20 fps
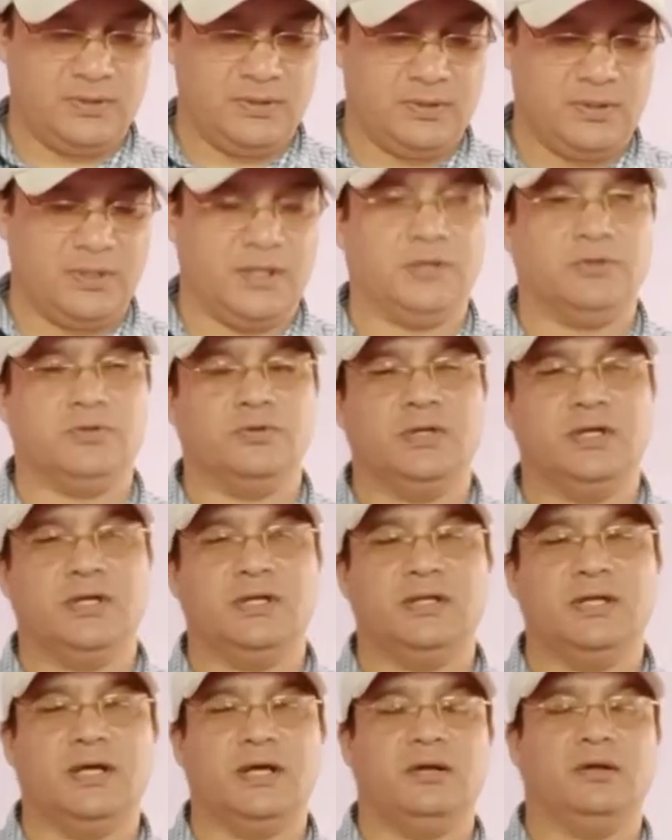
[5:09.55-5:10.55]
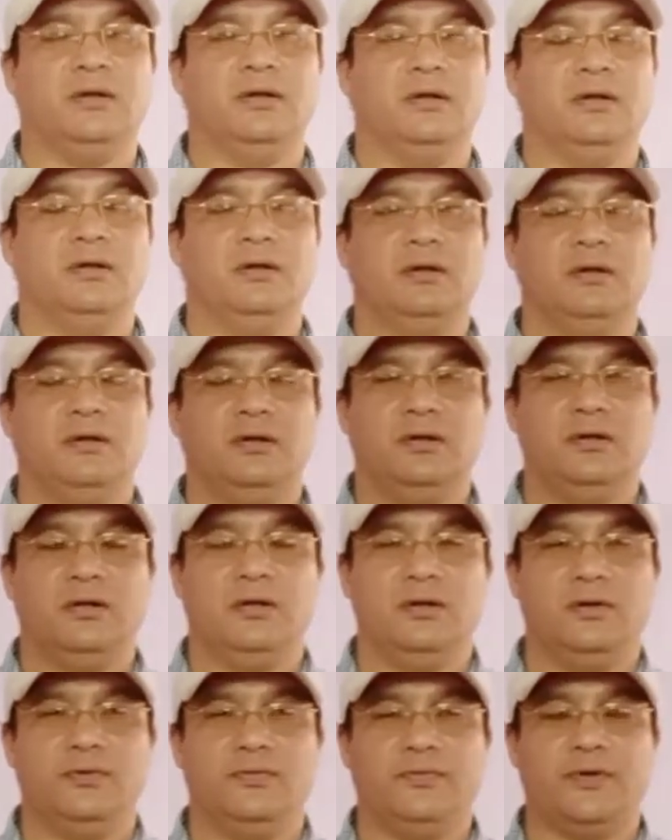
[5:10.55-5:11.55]
And today they are
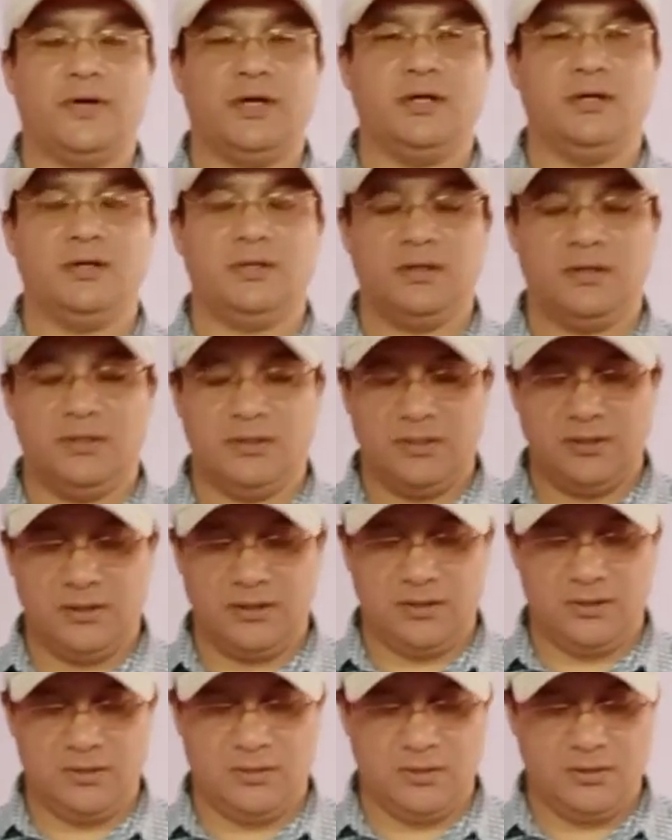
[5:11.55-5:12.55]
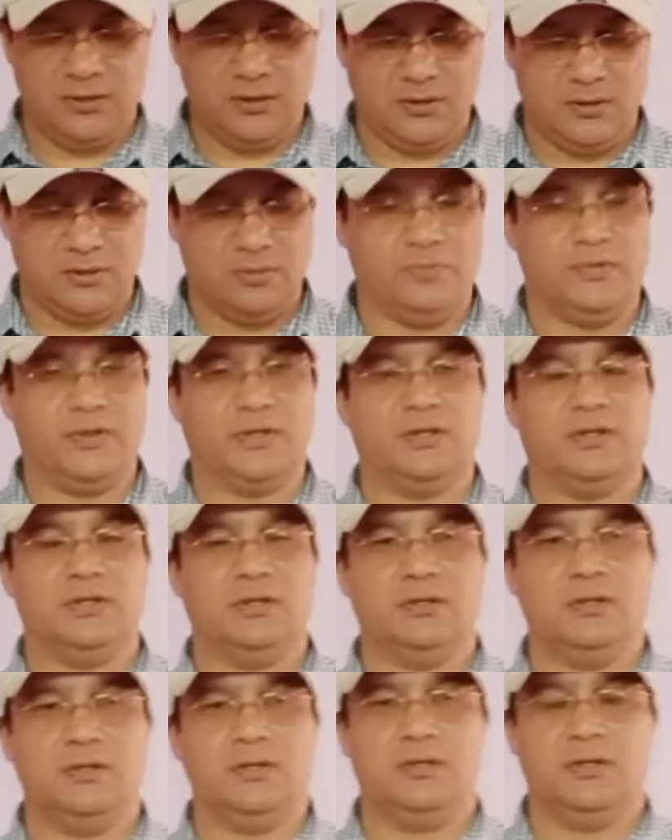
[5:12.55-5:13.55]
fired with
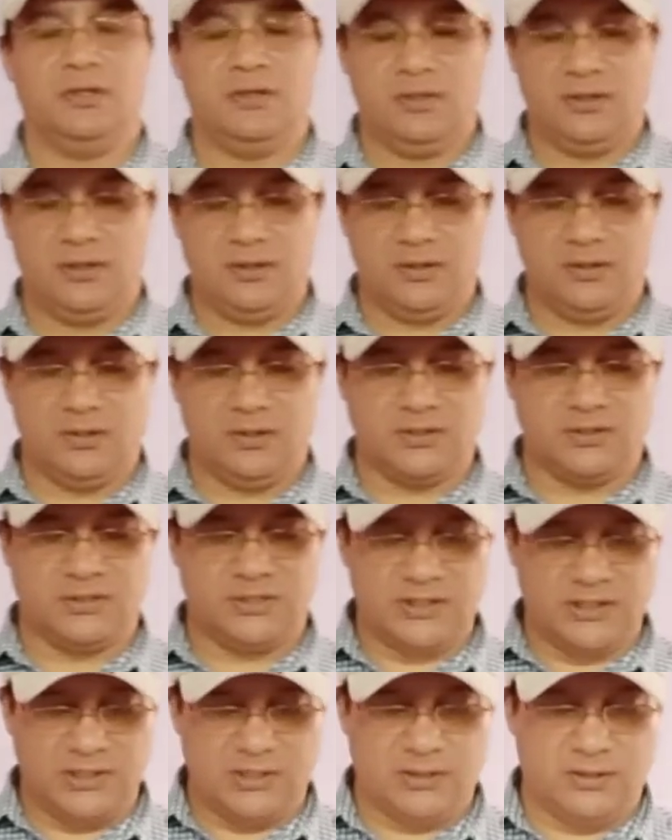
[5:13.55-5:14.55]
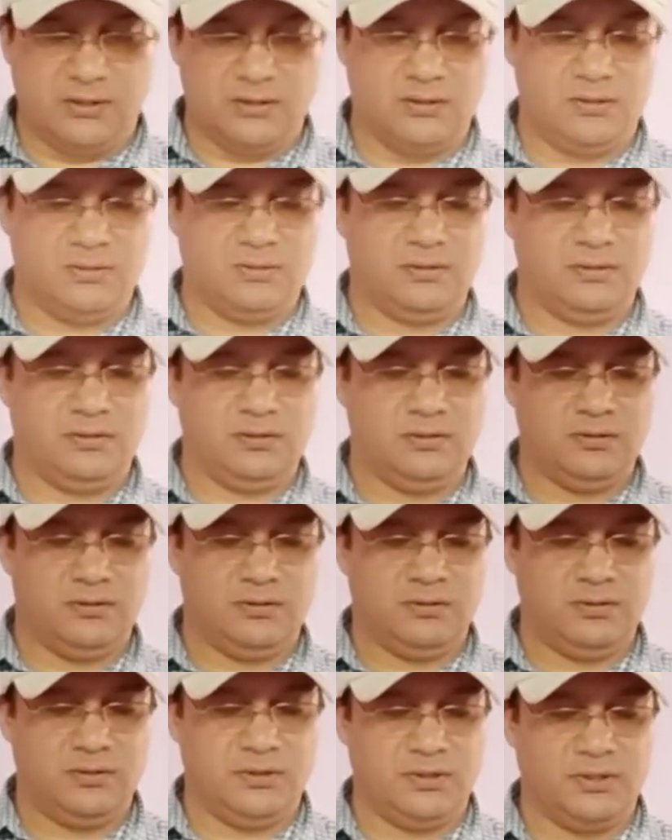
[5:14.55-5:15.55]
the zeal
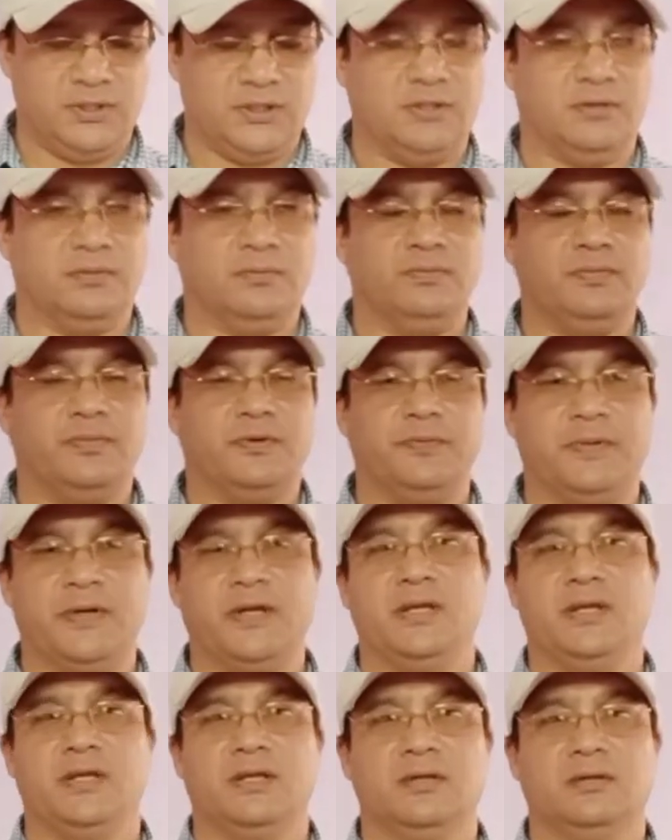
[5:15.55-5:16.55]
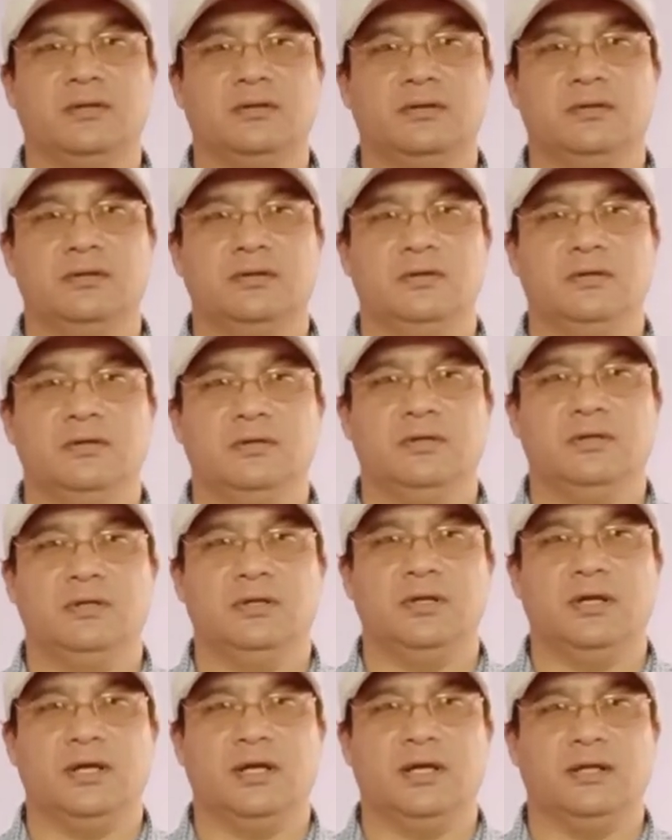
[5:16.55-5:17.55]
in preparing
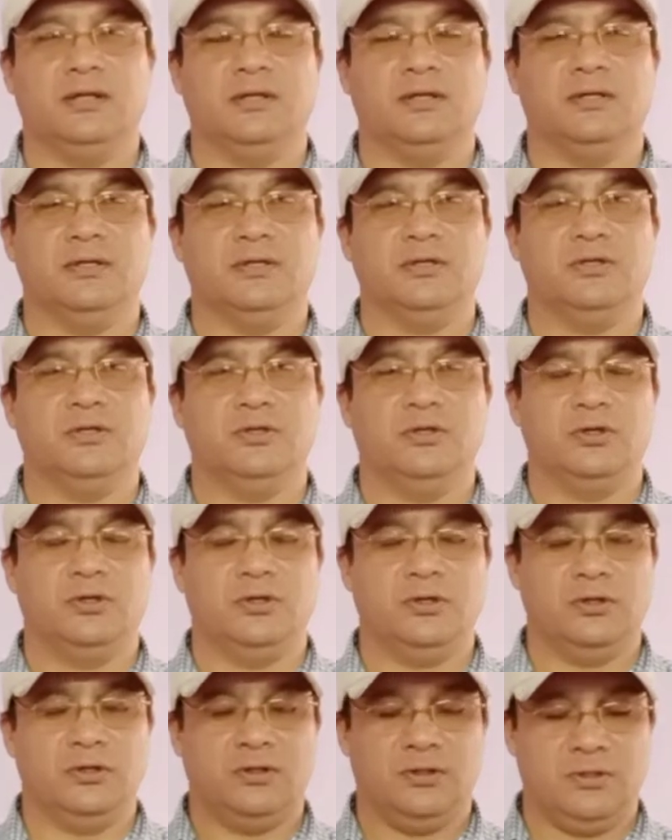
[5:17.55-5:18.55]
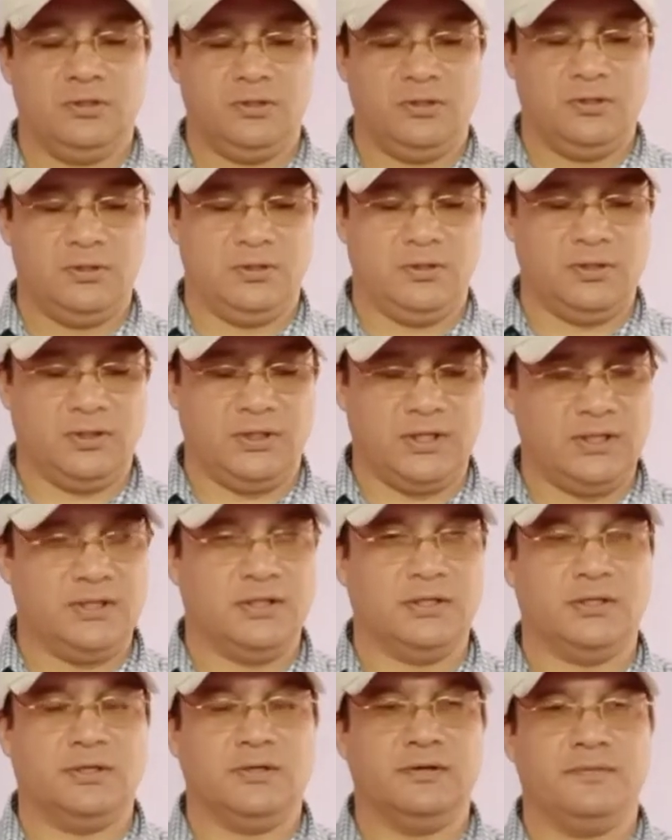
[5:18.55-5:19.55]
and
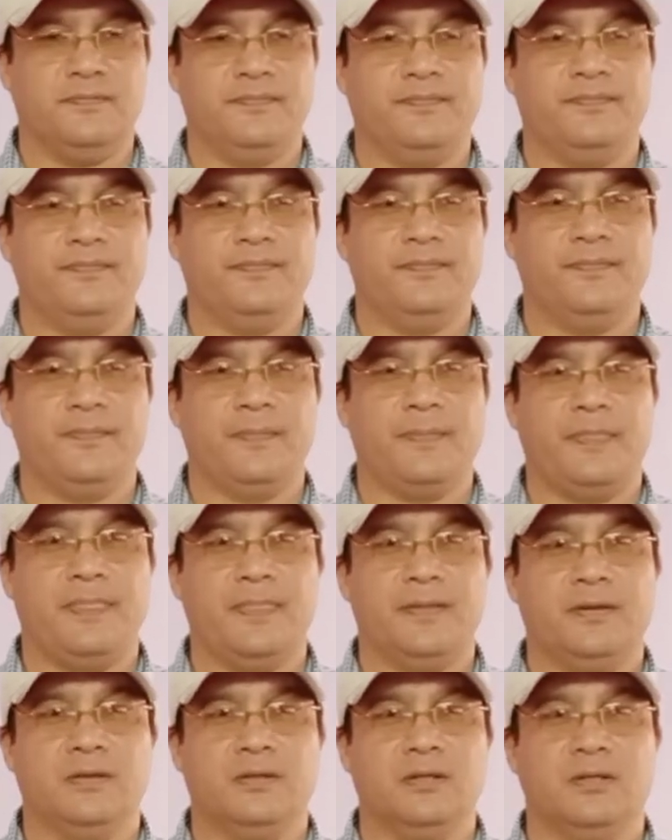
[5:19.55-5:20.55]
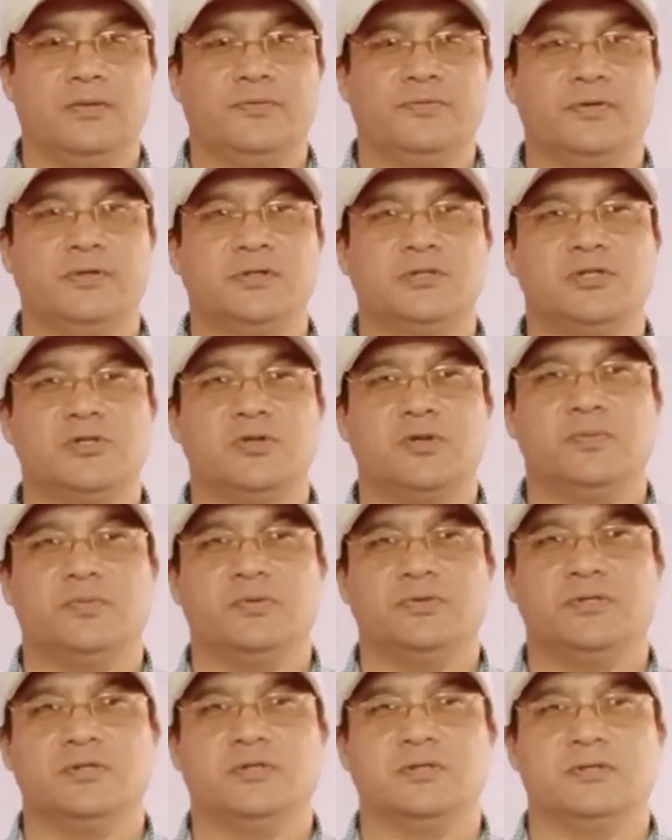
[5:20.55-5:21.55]
getting the first three
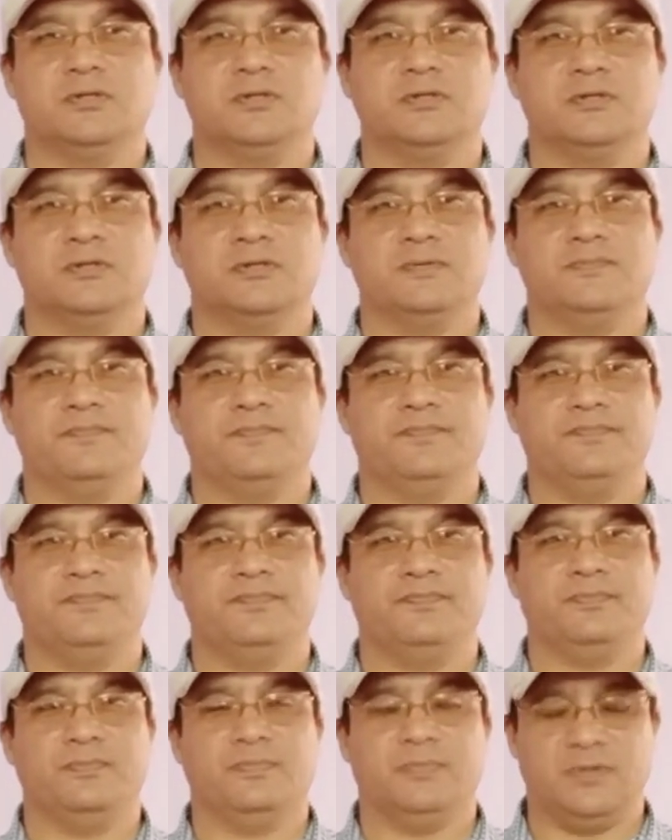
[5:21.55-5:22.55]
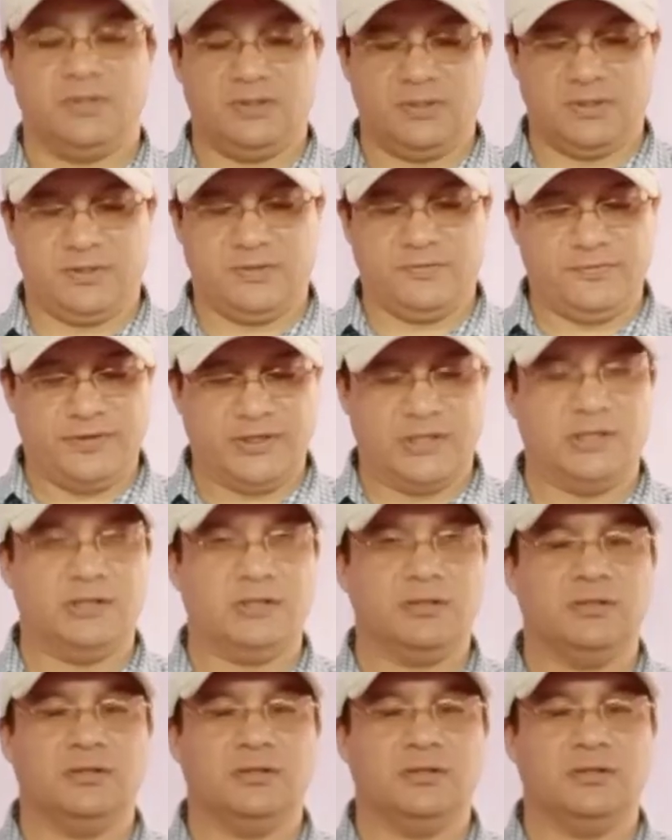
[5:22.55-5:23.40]
positions in the event